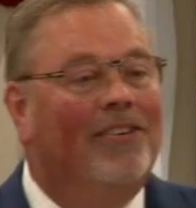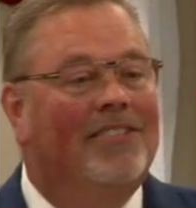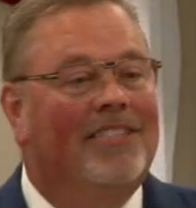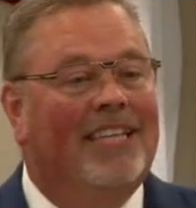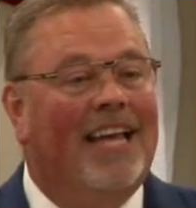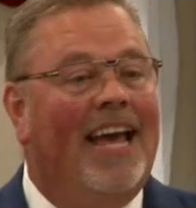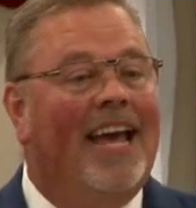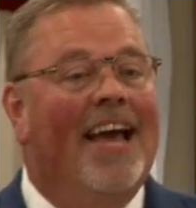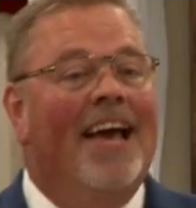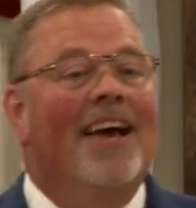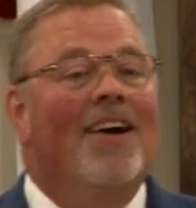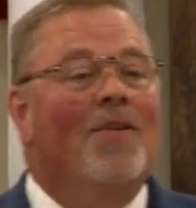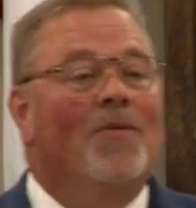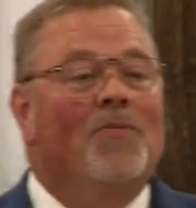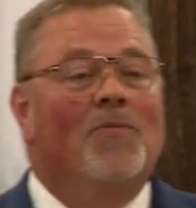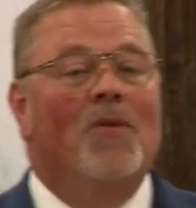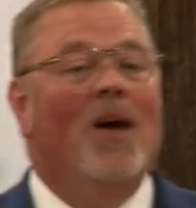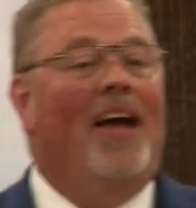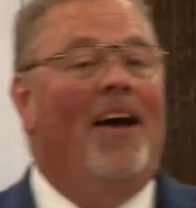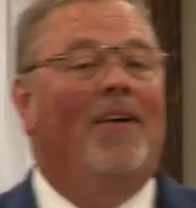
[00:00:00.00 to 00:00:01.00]
going to say,
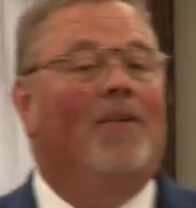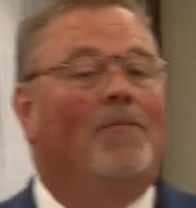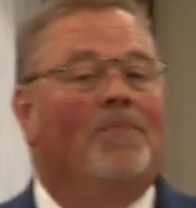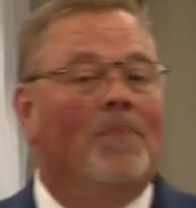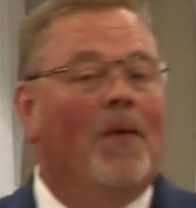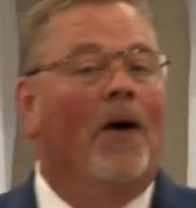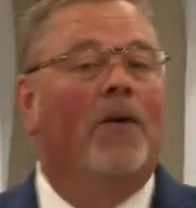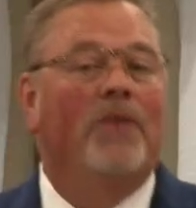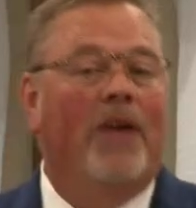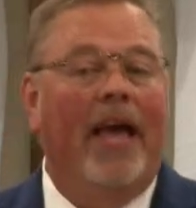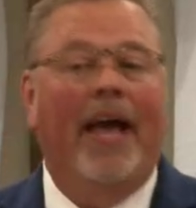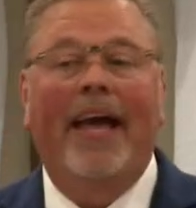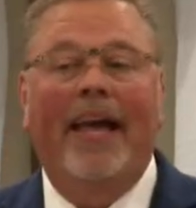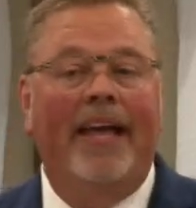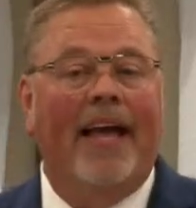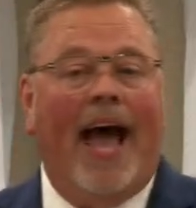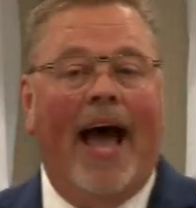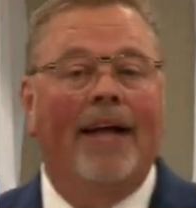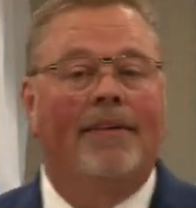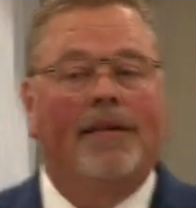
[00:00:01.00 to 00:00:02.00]
well,
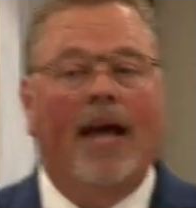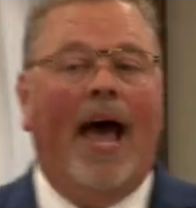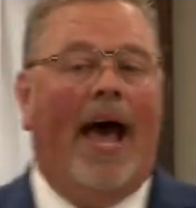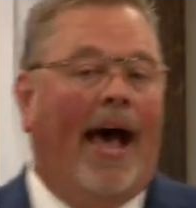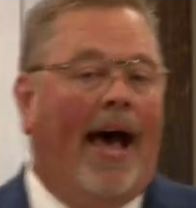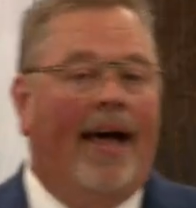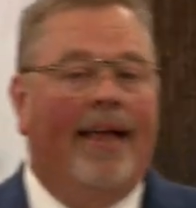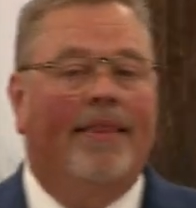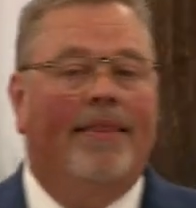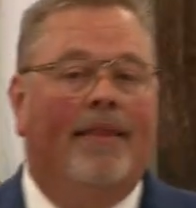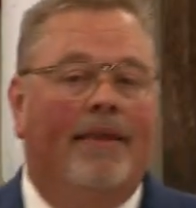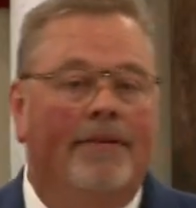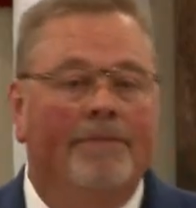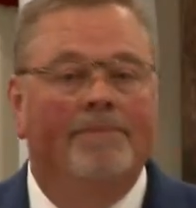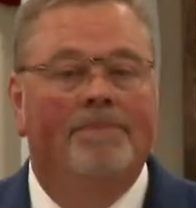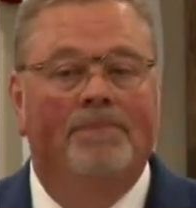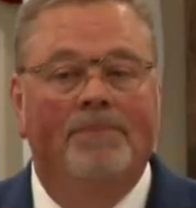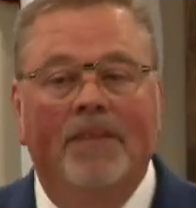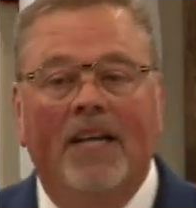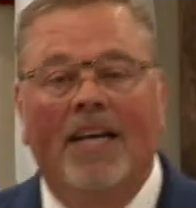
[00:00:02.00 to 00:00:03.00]
okay, I tithe,
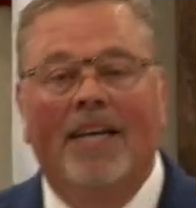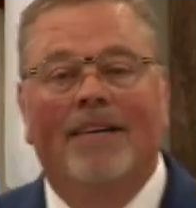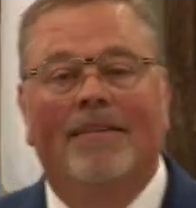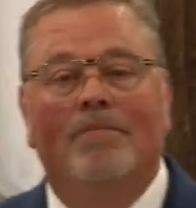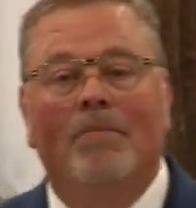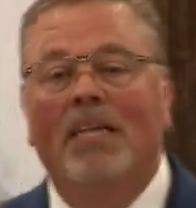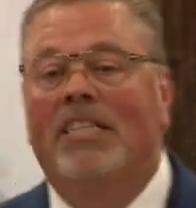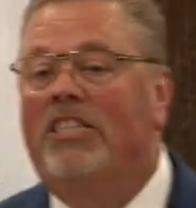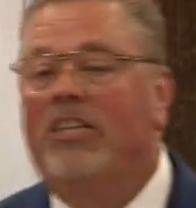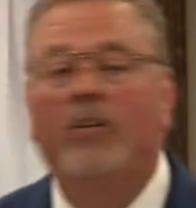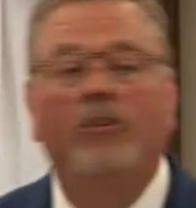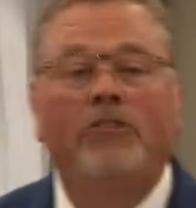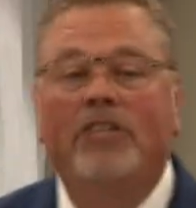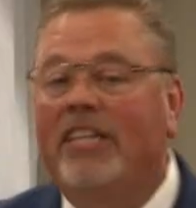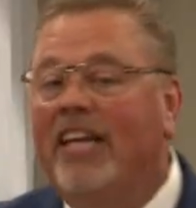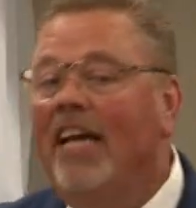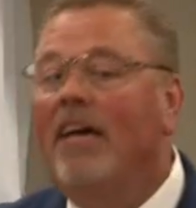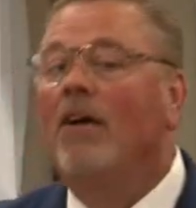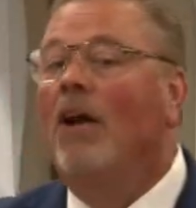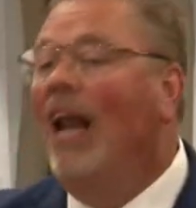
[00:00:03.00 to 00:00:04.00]
but you
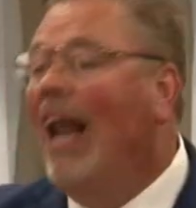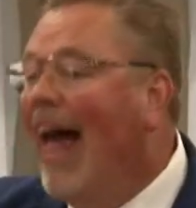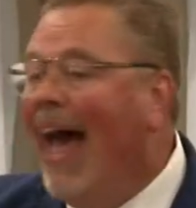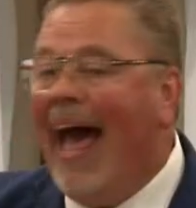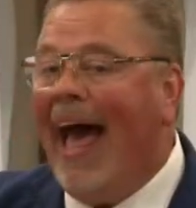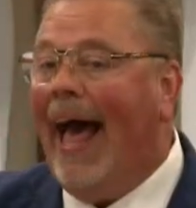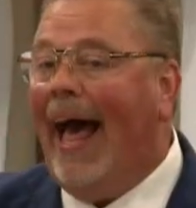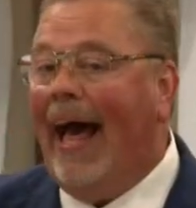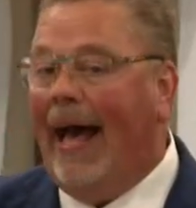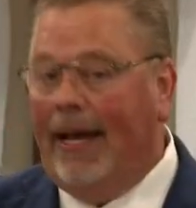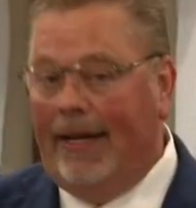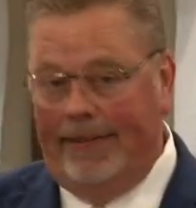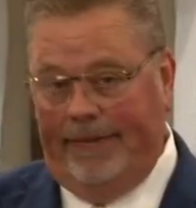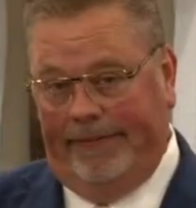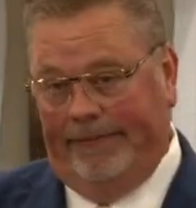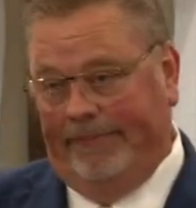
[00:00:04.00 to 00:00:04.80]
still lie.